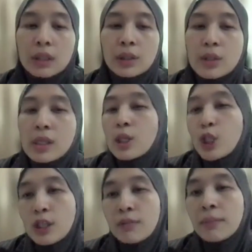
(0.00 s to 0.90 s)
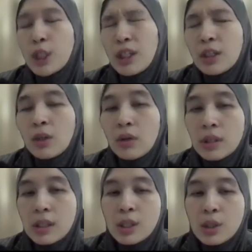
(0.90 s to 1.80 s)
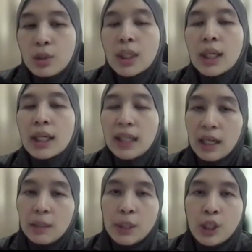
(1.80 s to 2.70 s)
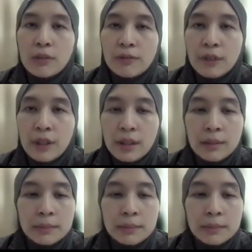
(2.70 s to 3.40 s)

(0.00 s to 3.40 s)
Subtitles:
who is in charge of the patient in order to guide the patient further.